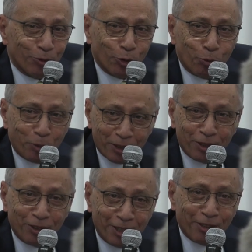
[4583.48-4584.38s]
all
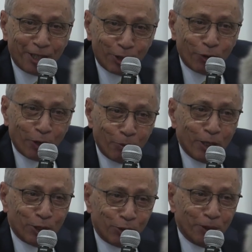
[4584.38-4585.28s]
present here. Thank you very
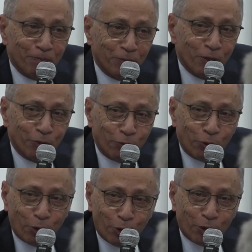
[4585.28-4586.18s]
much
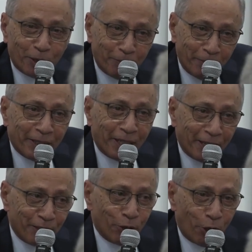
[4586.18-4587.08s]
for
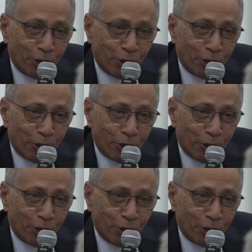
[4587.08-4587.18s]
making us the